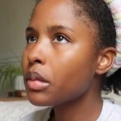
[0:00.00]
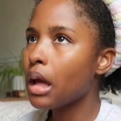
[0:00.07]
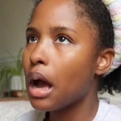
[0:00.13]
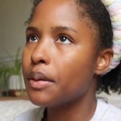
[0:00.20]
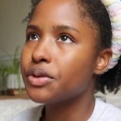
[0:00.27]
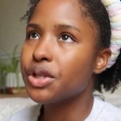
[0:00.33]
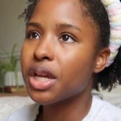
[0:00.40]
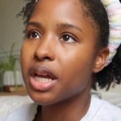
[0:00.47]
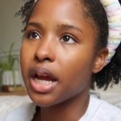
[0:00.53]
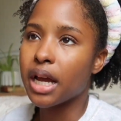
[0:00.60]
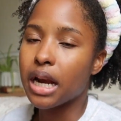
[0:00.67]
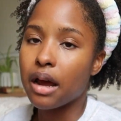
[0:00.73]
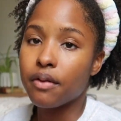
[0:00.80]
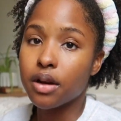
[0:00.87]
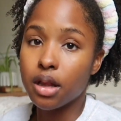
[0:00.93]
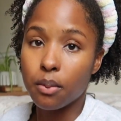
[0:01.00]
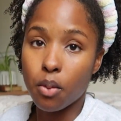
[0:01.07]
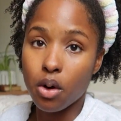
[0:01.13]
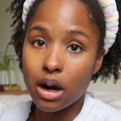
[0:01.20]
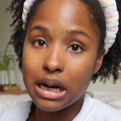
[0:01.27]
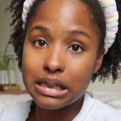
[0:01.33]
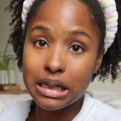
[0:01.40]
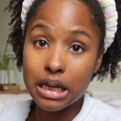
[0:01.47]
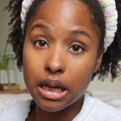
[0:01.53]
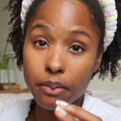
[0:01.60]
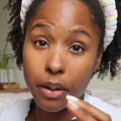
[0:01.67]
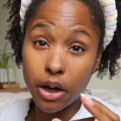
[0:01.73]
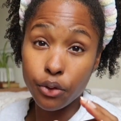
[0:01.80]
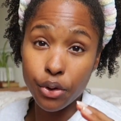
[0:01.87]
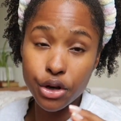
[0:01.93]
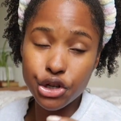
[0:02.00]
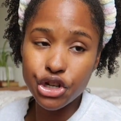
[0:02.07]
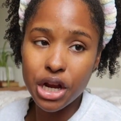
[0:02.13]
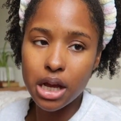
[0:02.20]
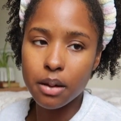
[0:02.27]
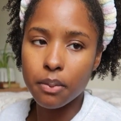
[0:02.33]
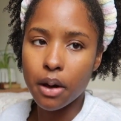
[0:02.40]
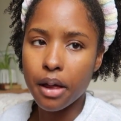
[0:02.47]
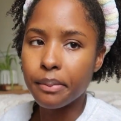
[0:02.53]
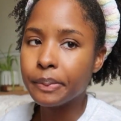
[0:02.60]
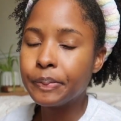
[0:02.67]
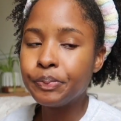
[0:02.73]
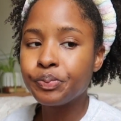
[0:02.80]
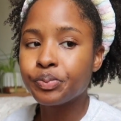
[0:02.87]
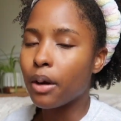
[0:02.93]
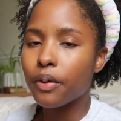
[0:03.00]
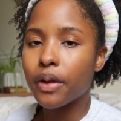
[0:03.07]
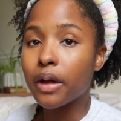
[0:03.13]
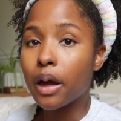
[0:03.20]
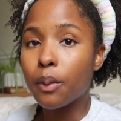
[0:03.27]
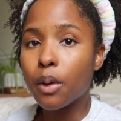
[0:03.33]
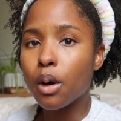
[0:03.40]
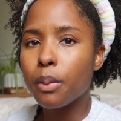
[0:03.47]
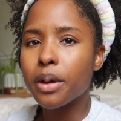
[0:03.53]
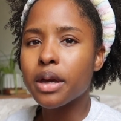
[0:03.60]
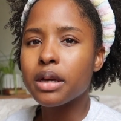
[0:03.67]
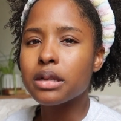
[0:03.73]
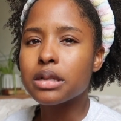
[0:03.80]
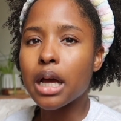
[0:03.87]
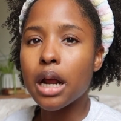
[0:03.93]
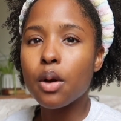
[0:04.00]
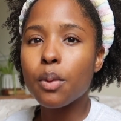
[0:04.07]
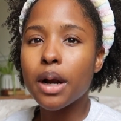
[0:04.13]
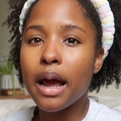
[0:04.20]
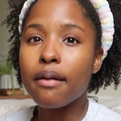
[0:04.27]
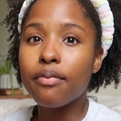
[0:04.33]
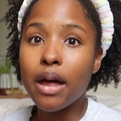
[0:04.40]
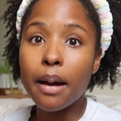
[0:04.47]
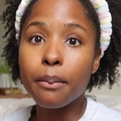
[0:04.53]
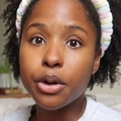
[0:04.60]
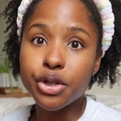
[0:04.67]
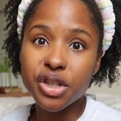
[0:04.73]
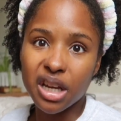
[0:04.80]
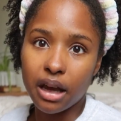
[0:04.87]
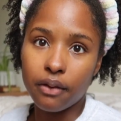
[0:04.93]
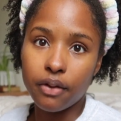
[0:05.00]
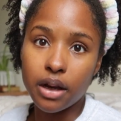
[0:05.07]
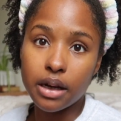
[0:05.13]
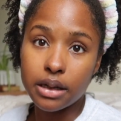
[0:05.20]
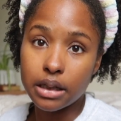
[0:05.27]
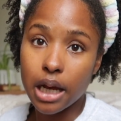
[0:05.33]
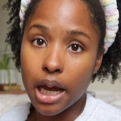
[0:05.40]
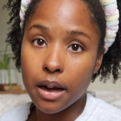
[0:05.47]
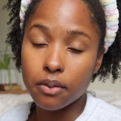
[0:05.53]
I was thinking I could have it in the mornings like in my green shake, but I don't think I will because I don't want to have that much caffeine a day.